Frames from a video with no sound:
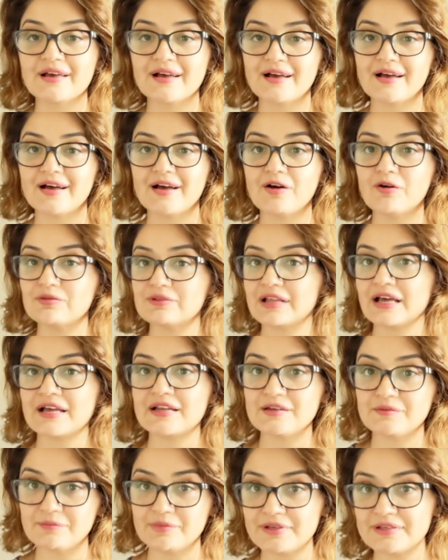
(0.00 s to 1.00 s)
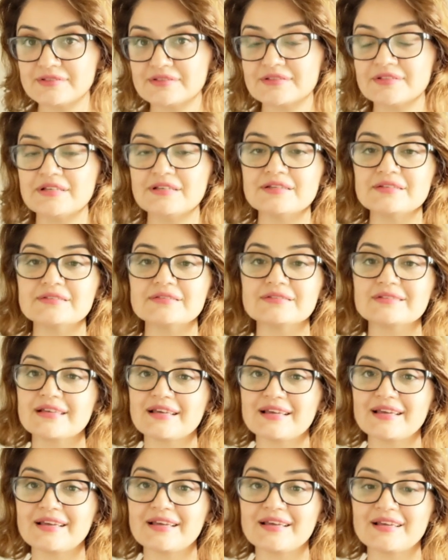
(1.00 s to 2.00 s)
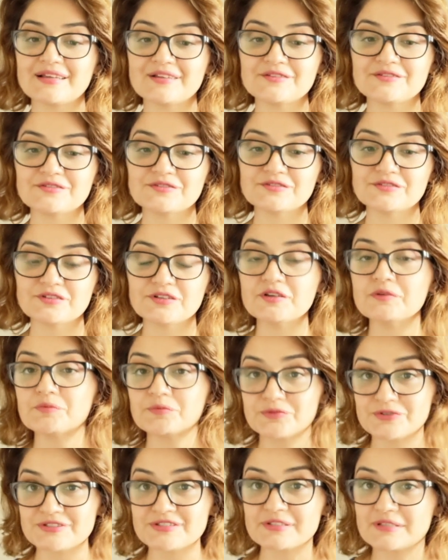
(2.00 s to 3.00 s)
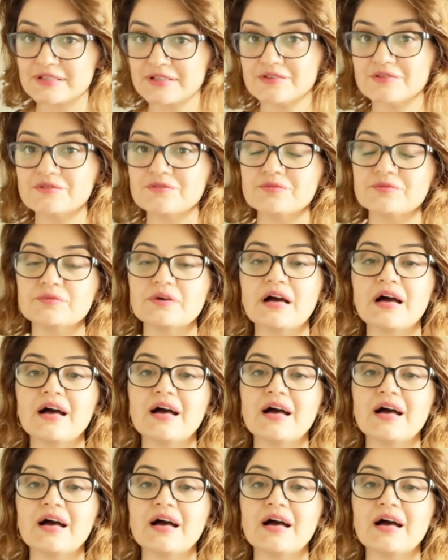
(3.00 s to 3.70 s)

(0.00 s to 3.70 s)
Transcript: online business, and in Brazil,